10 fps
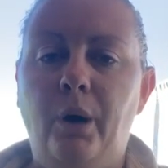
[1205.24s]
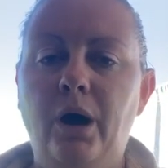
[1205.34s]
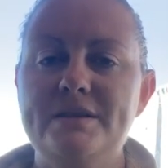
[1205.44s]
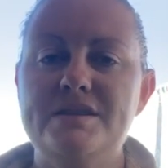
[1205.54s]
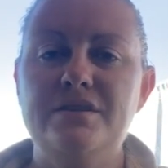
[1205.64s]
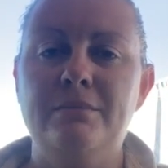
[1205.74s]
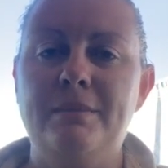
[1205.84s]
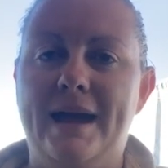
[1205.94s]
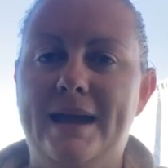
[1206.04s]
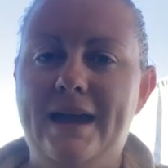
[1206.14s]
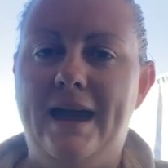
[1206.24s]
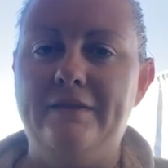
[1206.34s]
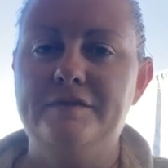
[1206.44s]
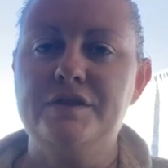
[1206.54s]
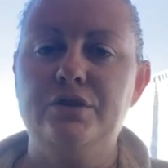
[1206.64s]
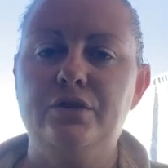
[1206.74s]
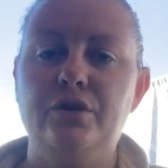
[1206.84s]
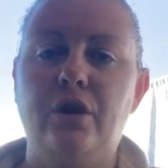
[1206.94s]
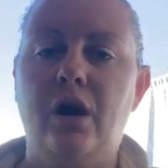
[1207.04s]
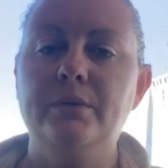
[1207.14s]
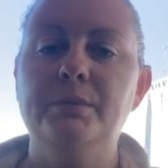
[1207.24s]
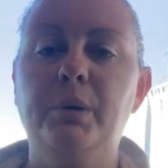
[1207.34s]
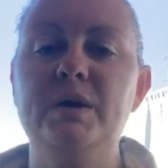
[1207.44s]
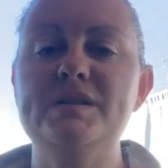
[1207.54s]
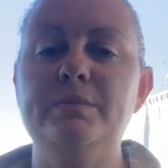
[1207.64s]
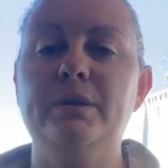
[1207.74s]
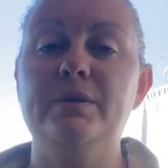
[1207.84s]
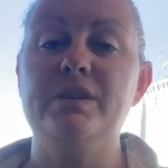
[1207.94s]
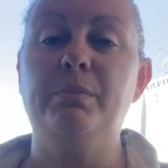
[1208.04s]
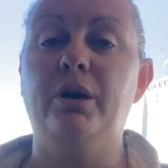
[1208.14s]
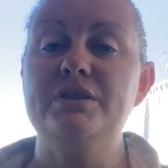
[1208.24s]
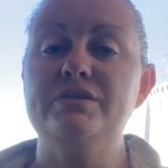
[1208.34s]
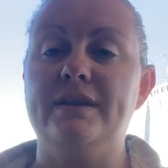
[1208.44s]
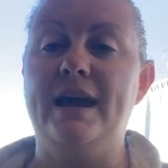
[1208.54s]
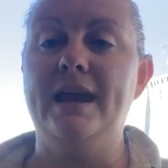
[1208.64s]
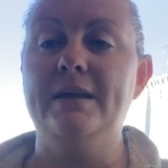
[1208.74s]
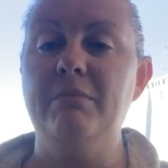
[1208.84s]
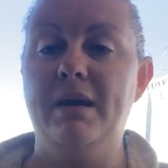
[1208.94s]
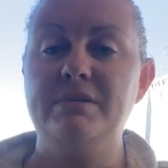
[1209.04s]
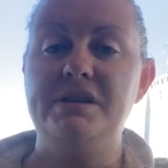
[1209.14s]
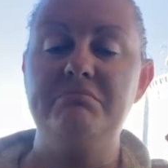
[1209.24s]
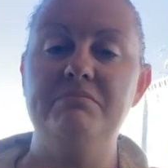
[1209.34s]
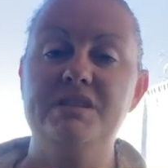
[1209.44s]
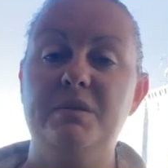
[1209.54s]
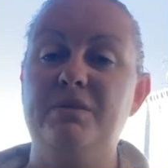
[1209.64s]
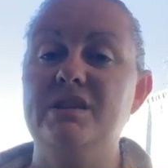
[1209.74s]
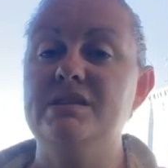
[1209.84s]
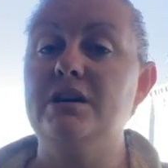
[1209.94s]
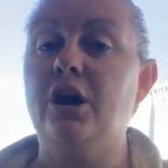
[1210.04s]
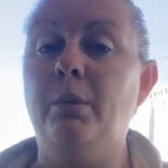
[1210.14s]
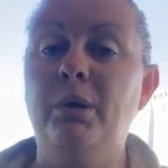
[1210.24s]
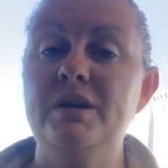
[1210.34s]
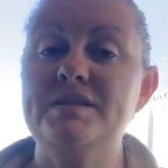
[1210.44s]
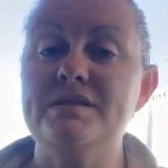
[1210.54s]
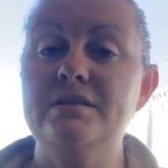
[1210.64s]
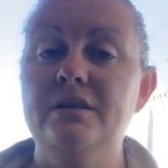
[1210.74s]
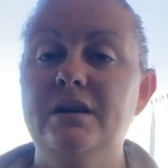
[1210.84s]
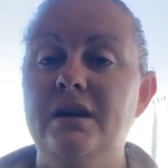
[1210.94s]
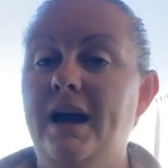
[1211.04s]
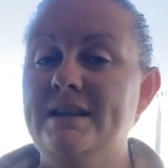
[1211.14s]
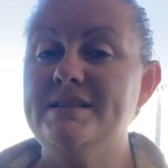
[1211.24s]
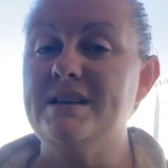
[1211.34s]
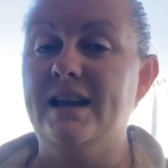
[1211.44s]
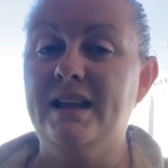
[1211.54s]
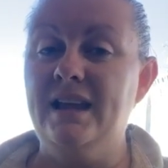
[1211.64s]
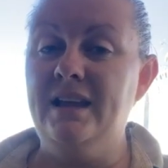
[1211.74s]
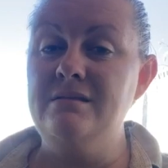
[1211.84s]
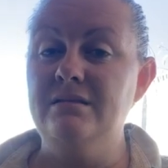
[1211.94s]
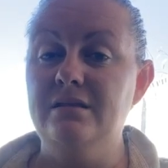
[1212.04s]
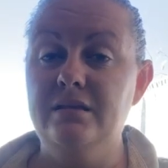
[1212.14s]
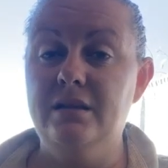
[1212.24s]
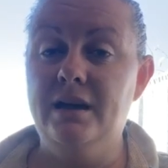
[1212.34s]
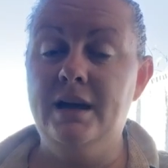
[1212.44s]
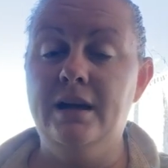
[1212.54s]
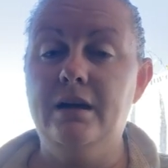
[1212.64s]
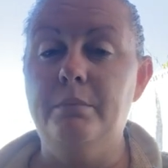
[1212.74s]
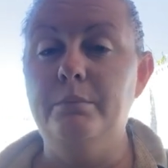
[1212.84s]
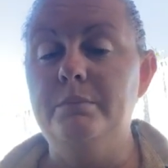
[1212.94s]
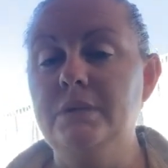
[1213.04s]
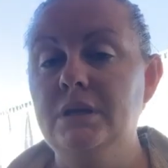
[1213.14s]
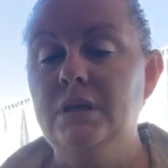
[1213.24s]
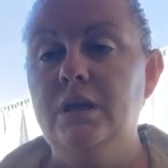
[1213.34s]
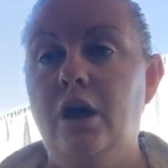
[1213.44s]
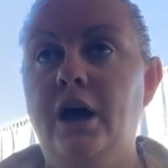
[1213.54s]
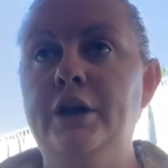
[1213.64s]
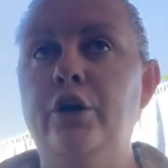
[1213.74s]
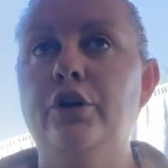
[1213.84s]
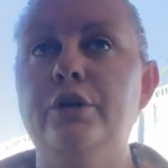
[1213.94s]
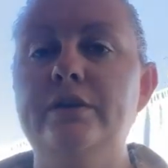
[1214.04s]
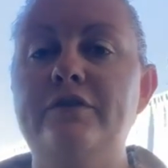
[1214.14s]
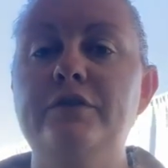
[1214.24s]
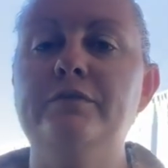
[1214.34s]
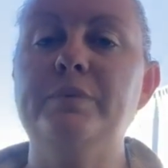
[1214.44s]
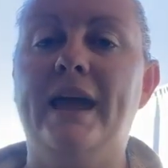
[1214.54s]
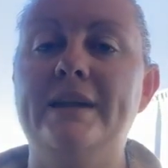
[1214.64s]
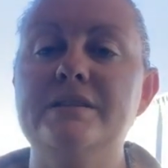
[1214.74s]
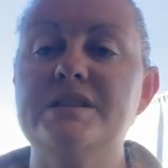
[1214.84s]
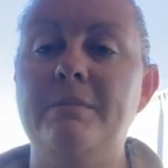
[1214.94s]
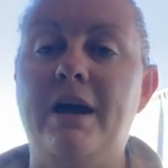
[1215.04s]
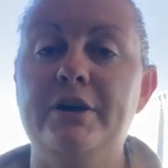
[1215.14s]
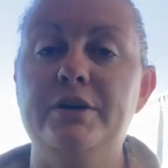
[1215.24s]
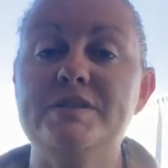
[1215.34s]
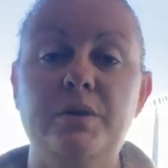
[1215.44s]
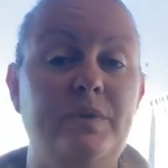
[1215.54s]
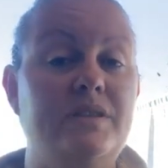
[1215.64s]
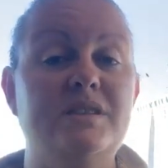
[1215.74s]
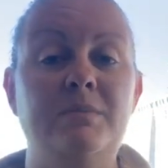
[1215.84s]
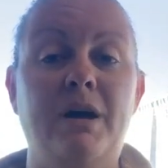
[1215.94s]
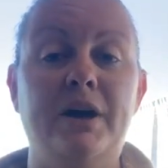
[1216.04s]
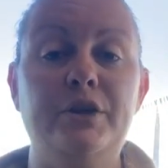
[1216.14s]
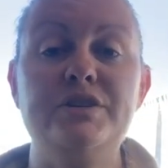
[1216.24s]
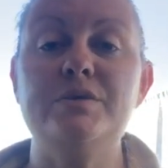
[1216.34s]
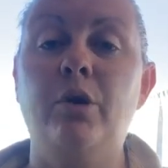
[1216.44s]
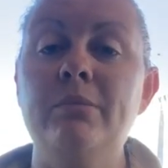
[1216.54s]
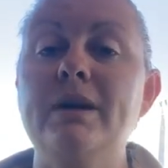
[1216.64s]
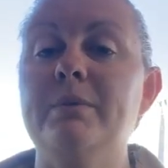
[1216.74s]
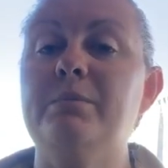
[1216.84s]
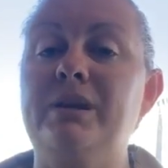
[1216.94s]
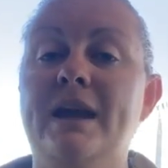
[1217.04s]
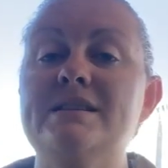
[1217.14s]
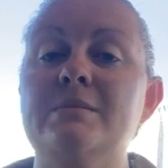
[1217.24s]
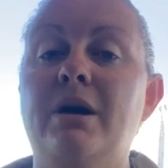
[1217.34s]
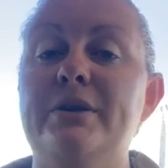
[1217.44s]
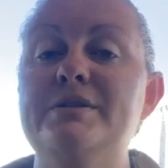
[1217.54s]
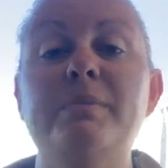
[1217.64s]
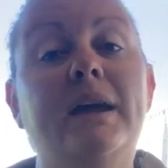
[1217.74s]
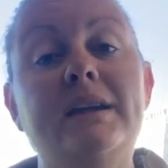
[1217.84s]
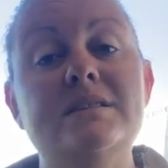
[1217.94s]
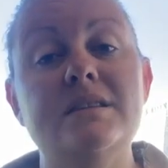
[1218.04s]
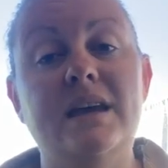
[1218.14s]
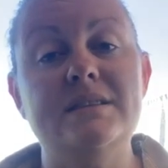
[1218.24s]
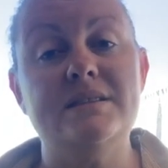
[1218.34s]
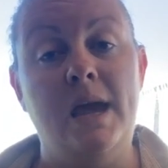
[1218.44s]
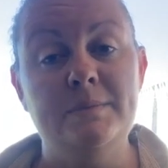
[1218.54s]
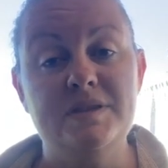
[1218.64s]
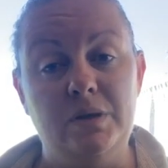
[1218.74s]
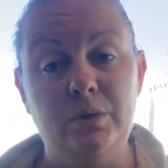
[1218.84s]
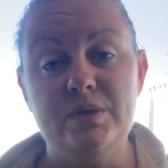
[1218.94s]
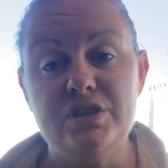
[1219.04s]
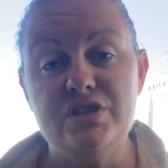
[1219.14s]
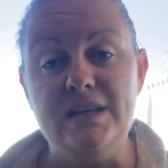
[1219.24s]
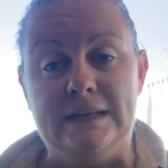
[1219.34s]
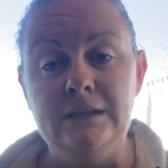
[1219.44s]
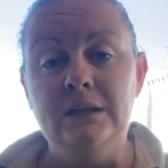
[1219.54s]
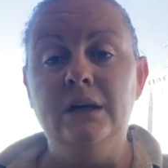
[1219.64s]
Pots, you may have to, I would possibly with your pots, Renee, maybe tip it into your compost and start again. I know if you've planted tomatoes, so with your tomatoes, you won't be able to plant tomatoes back into that same soil this year.